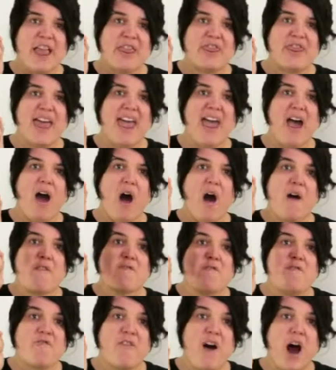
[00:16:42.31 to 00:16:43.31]
there
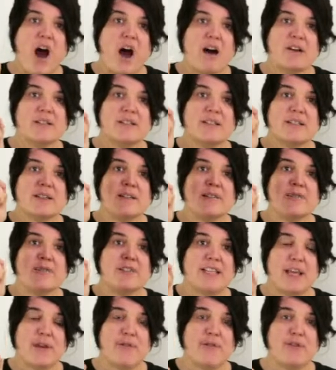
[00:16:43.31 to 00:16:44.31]
are vast
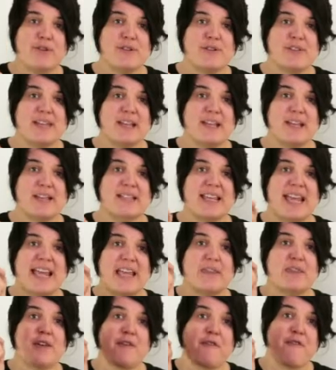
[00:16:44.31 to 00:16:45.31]
differences
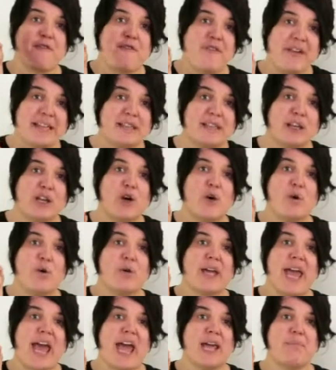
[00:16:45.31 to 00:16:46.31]
in the
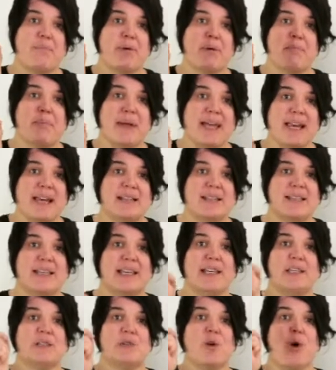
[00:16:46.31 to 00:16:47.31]
physical
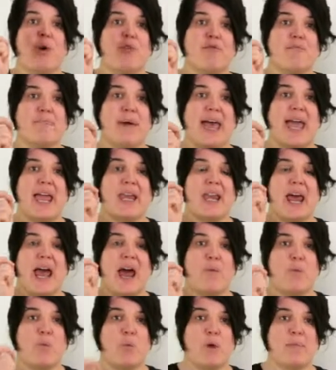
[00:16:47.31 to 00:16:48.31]
capabilities of men
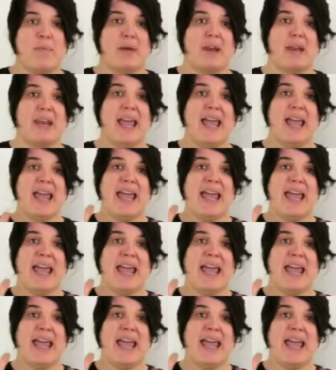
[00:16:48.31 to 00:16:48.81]
and women.